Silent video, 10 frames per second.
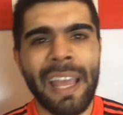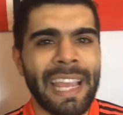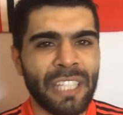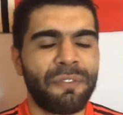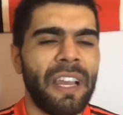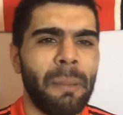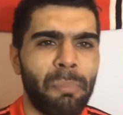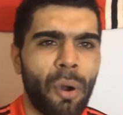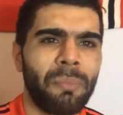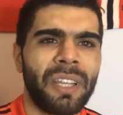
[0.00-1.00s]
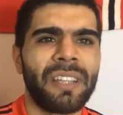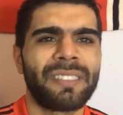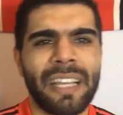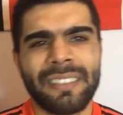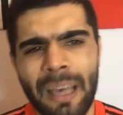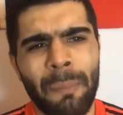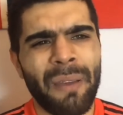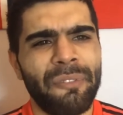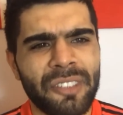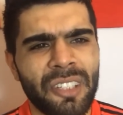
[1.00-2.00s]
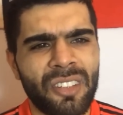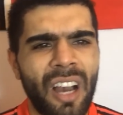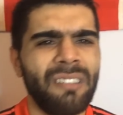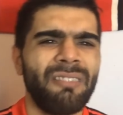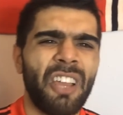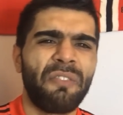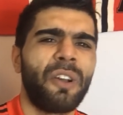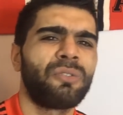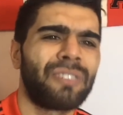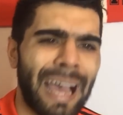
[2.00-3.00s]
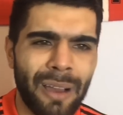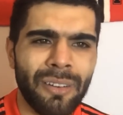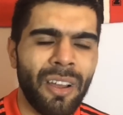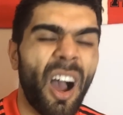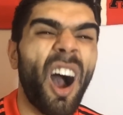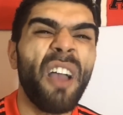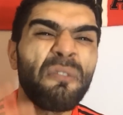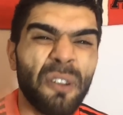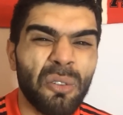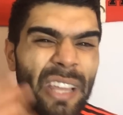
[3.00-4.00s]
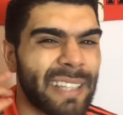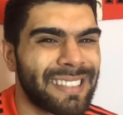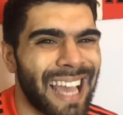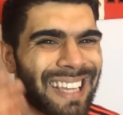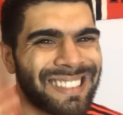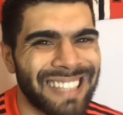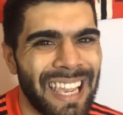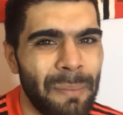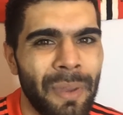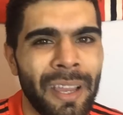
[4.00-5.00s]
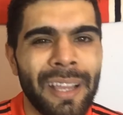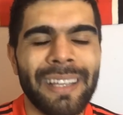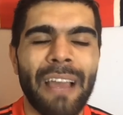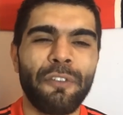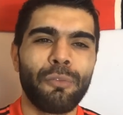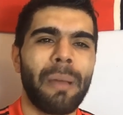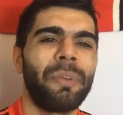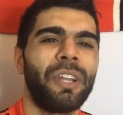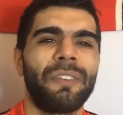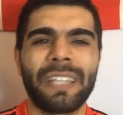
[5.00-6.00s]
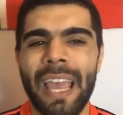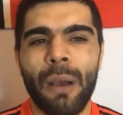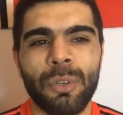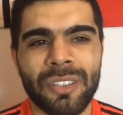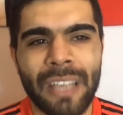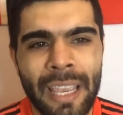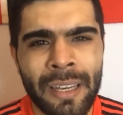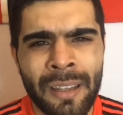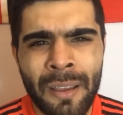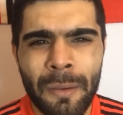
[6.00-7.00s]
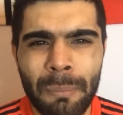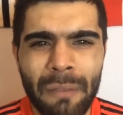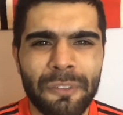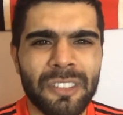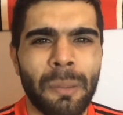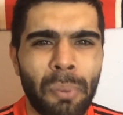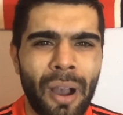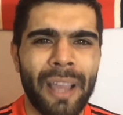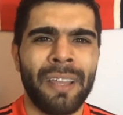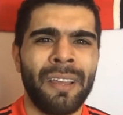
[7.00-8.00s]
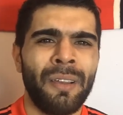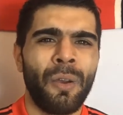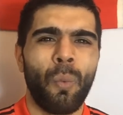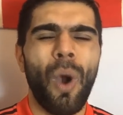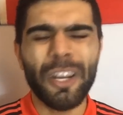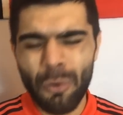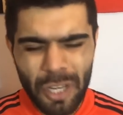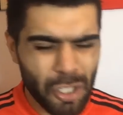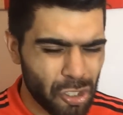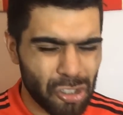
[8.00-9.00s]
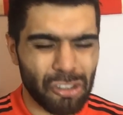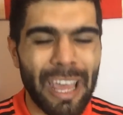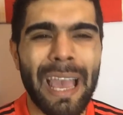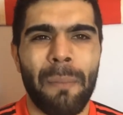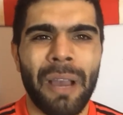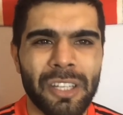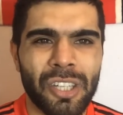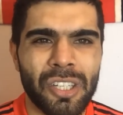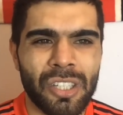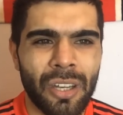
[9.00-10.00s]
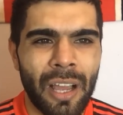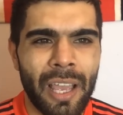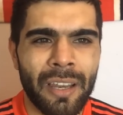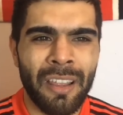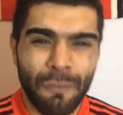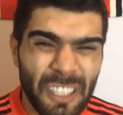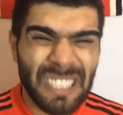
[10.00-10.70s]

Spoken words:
he's feeling bummed in the sense that Memphis is gone. He feels down. I feel the exact same. Now if you remember the other day I was saying, Memphis Depay, why don't you just stay at Manchester United for